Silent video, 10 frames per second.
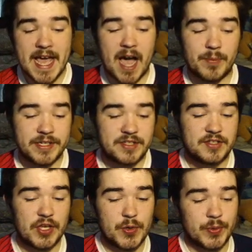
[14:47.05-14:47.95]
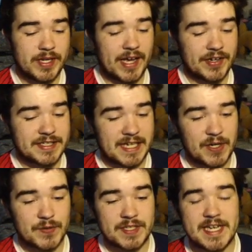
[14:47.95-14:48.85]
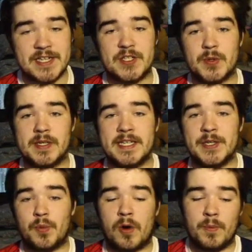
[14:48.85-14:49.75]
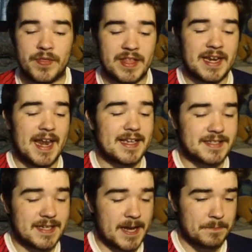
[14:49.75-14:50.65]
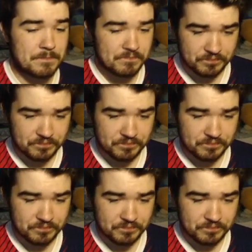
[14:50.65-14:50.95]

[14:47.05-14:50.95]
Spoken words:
And we do get ourselves into Elite 1 with the last game